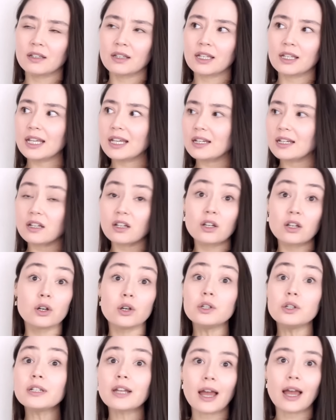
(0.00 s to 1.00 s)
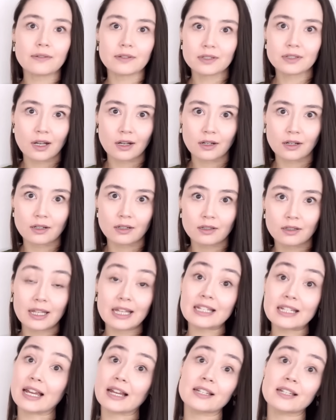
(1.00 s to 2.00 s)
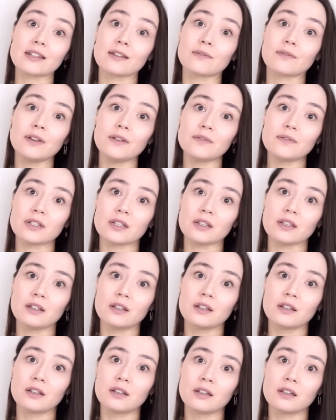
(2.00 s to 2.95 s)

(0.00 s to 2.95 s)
It couldn't have sunk in 1950.